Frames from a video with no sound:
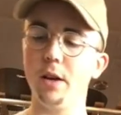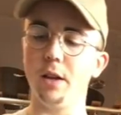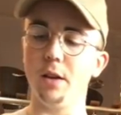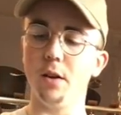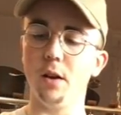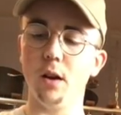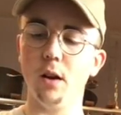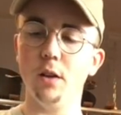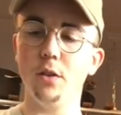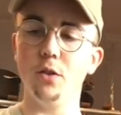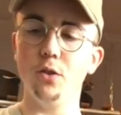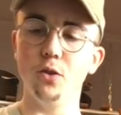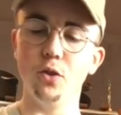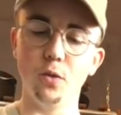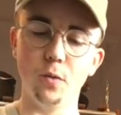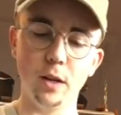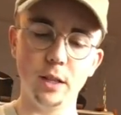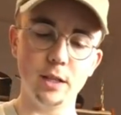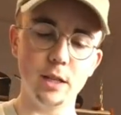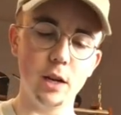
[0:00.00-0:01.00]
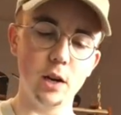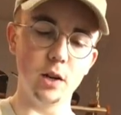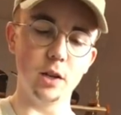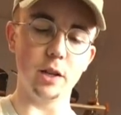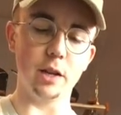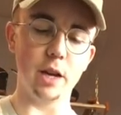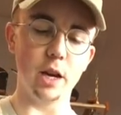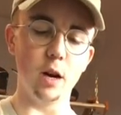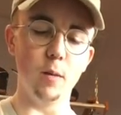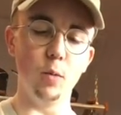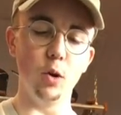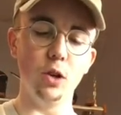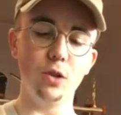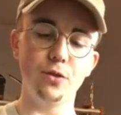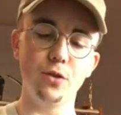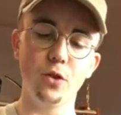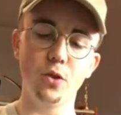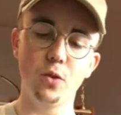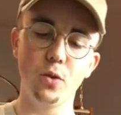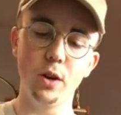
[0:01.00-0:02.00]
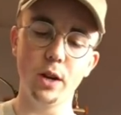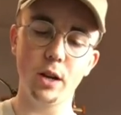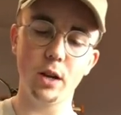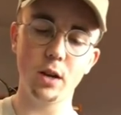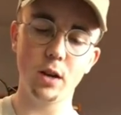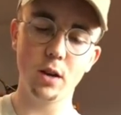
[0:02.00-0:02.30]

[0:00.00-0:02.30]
and do the rinse down on the Cowboys real quick.